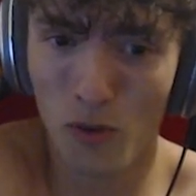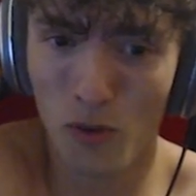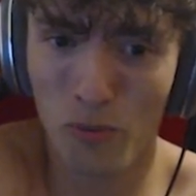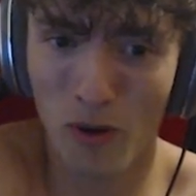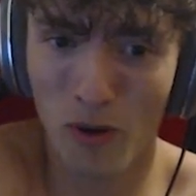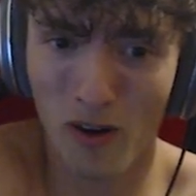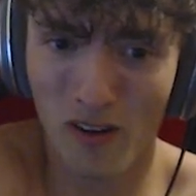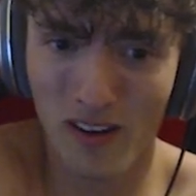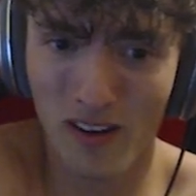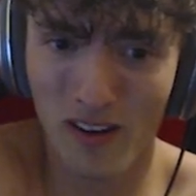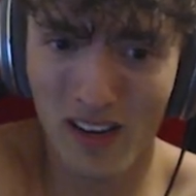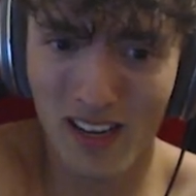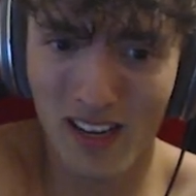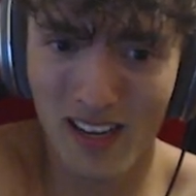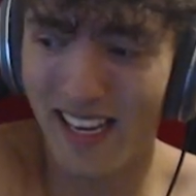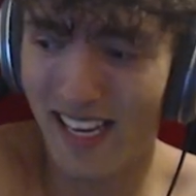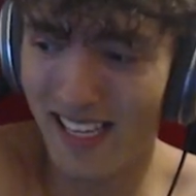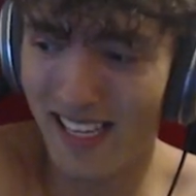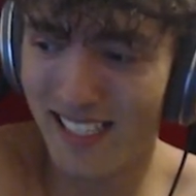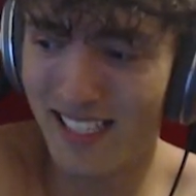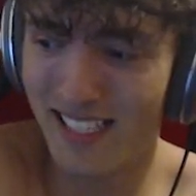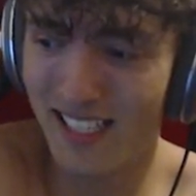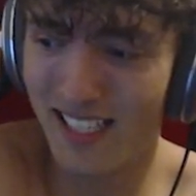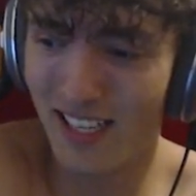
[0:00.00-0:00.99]
Party
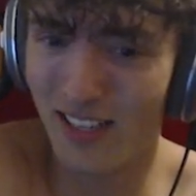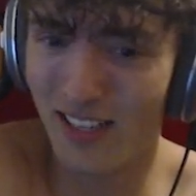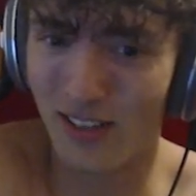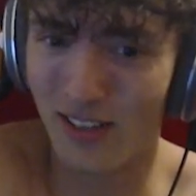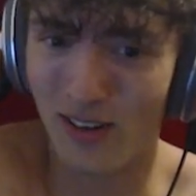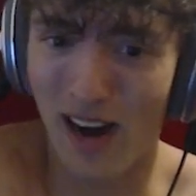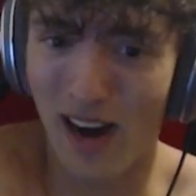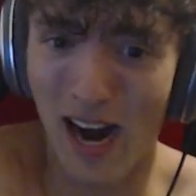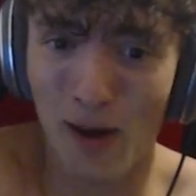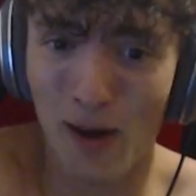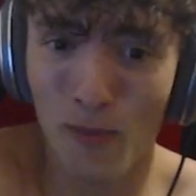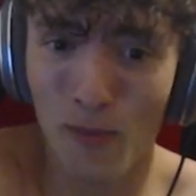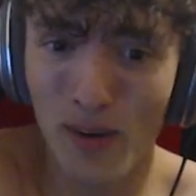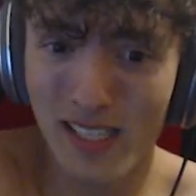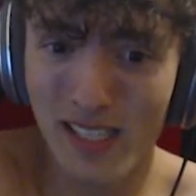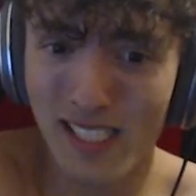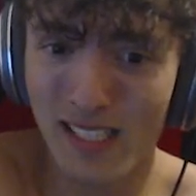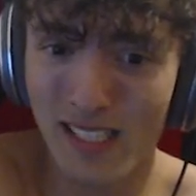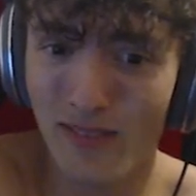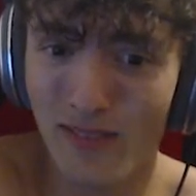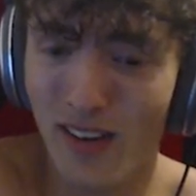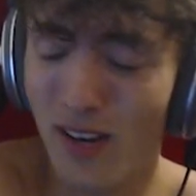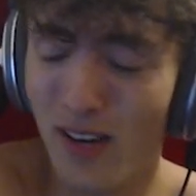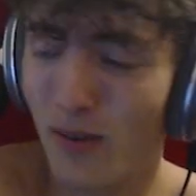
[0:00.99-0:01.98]
is due. I wish
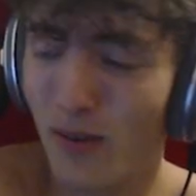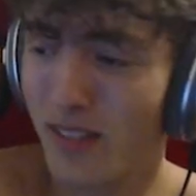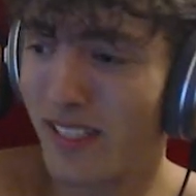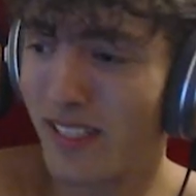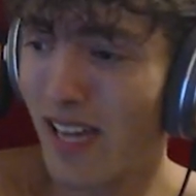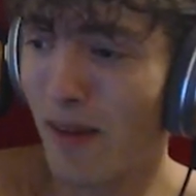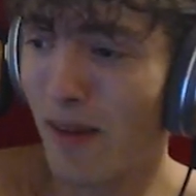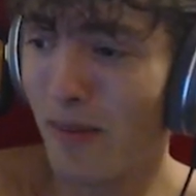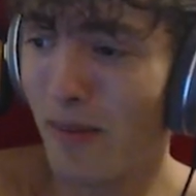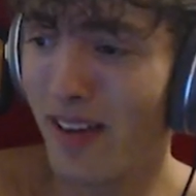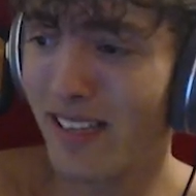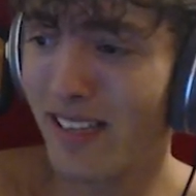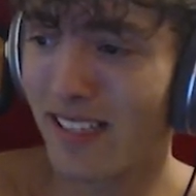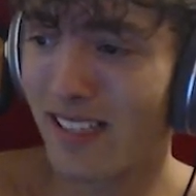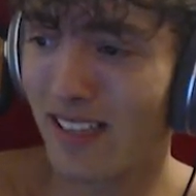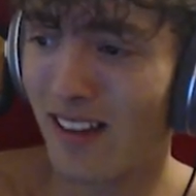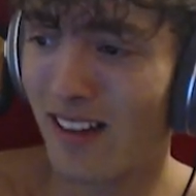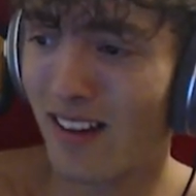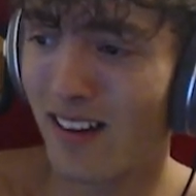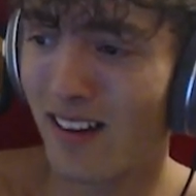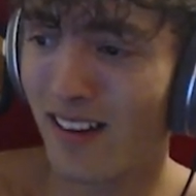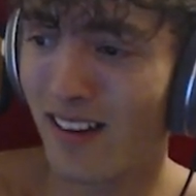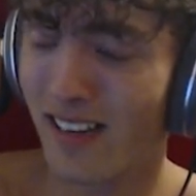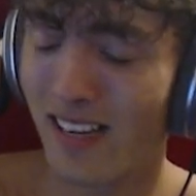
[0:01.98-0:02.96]
this video was ten minutes
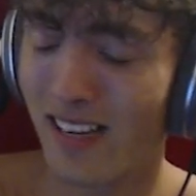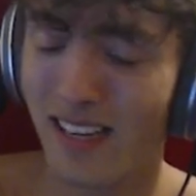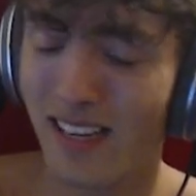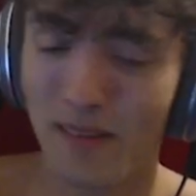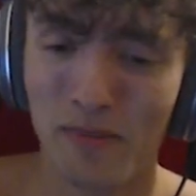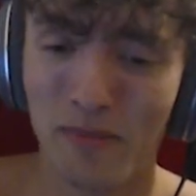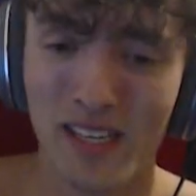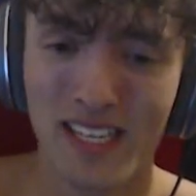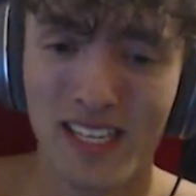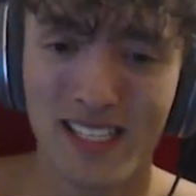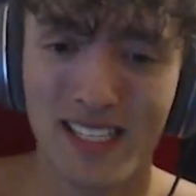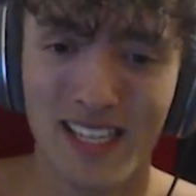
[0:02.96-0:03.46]
long because